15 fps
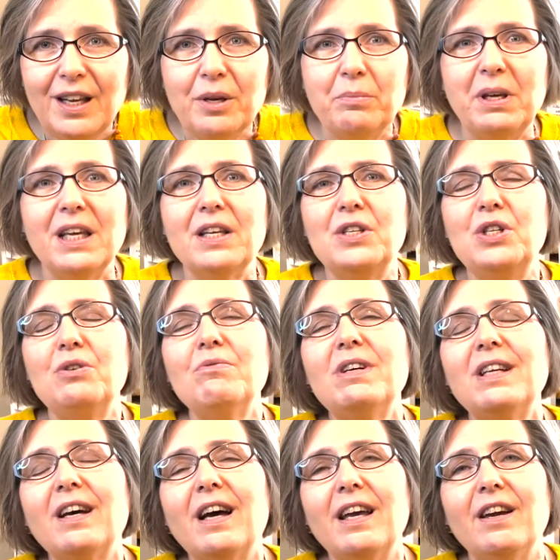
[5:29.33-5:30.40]
Because you
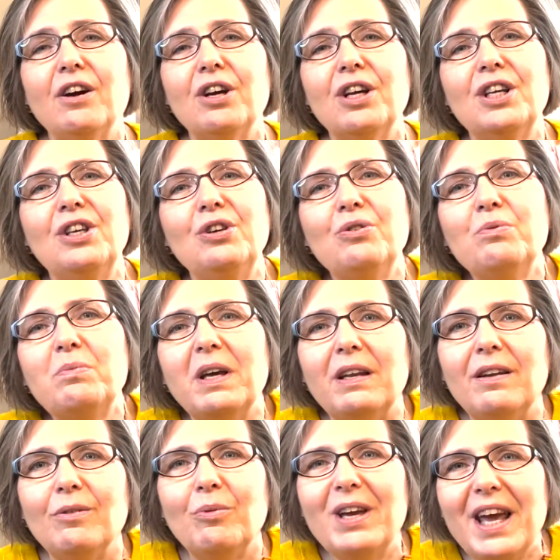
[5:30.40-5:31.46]
and I are
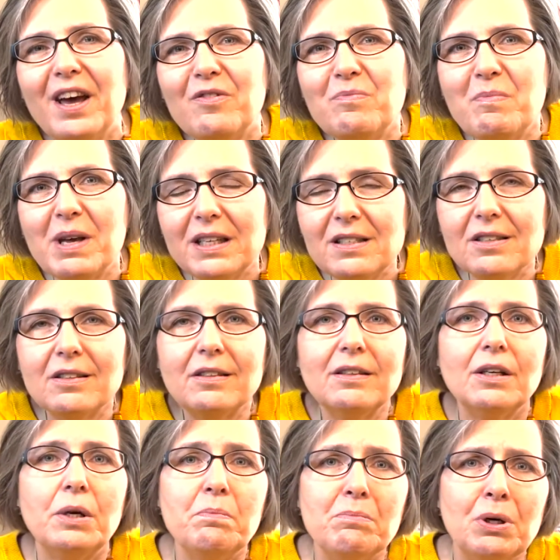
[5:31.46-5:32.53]
human, we have mental,
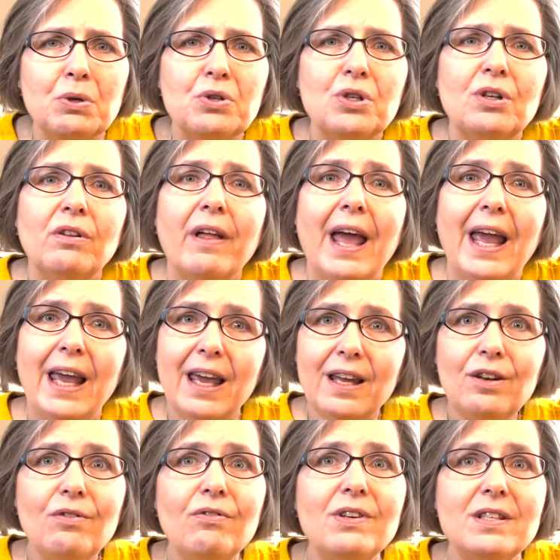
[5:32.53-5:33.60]
emotional,
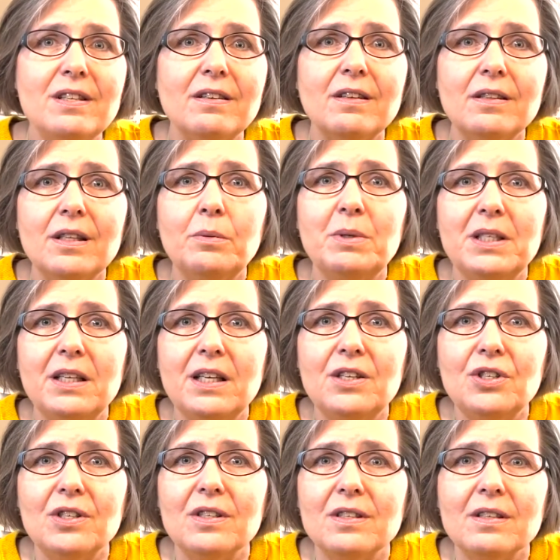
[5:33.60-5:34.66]
and physical
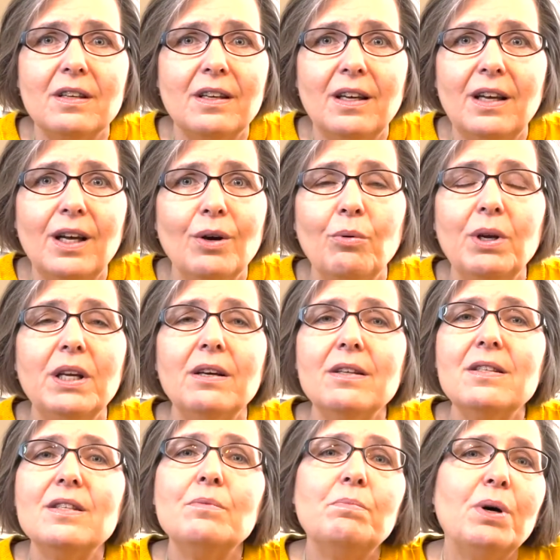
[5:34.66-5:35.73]
limitations. We aren't
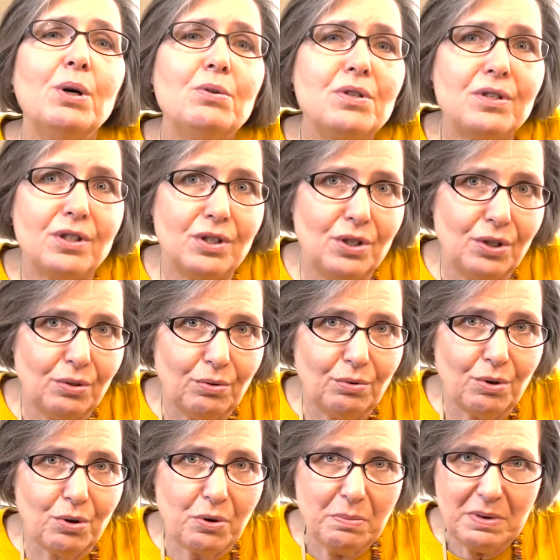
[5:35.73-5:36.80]
supposed to do
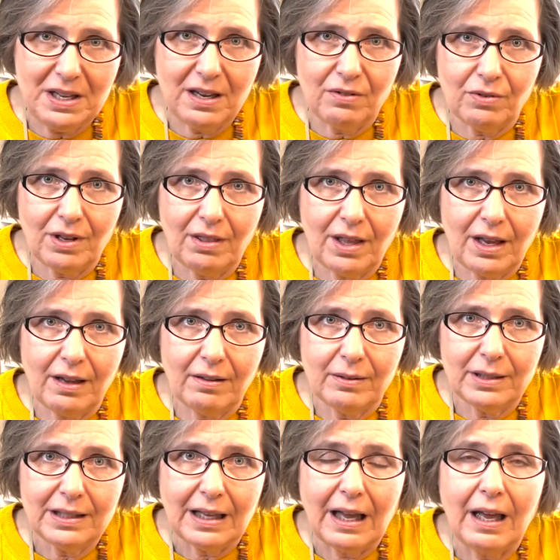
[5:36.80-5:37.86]
or be everything.
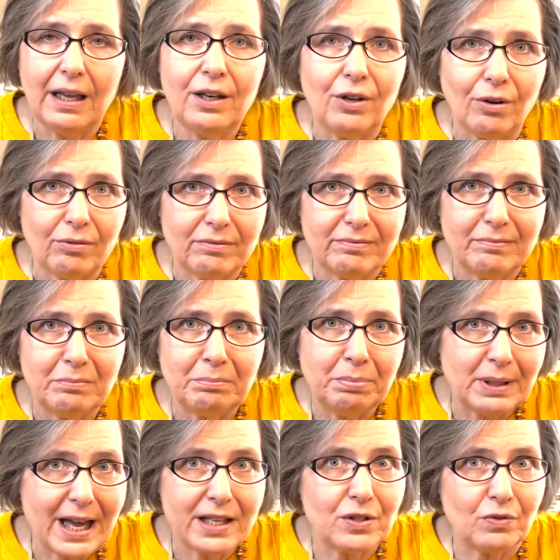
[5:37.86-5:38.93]
I know,
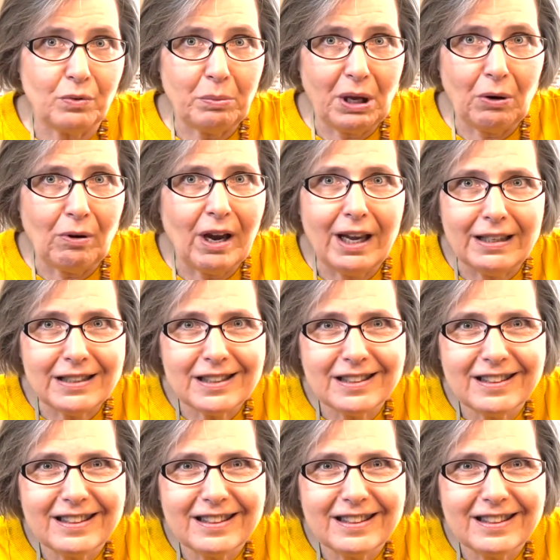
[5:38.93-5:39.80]
blasphemy, right?